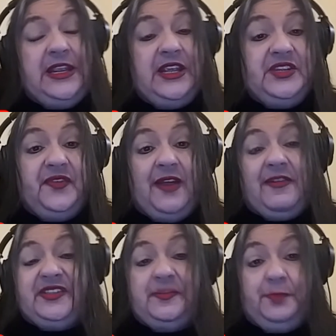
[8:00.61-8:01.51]
is very
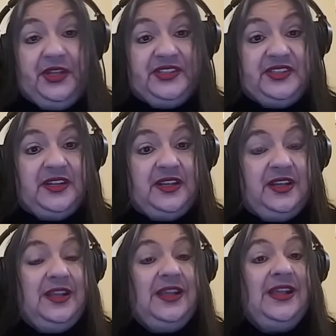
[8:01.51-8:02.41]
simplistic
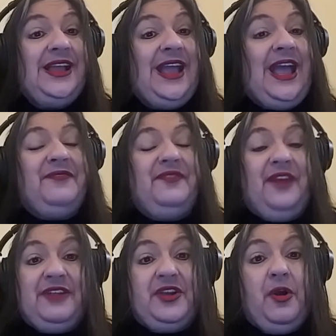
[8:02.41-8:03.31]
and
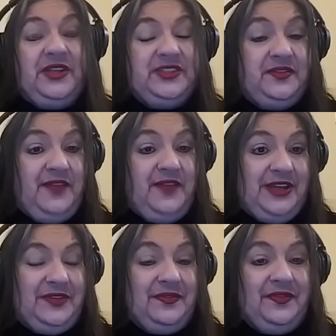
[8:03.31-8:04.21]
very cost
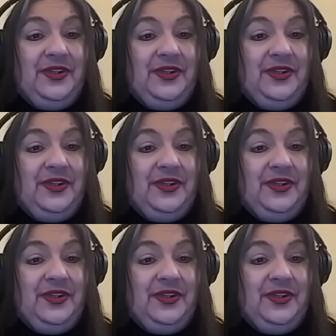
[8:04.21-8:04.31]
effective